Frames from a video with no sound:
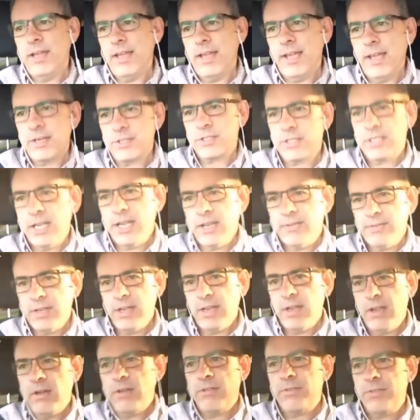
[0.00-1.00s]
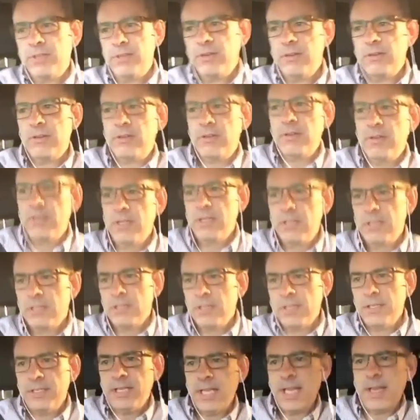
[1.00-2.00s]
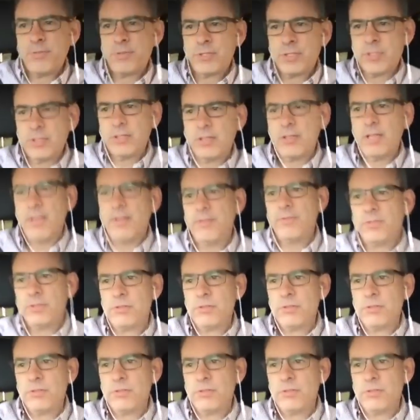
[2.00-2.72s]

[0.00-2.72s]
actually have a healthier adaptation to life.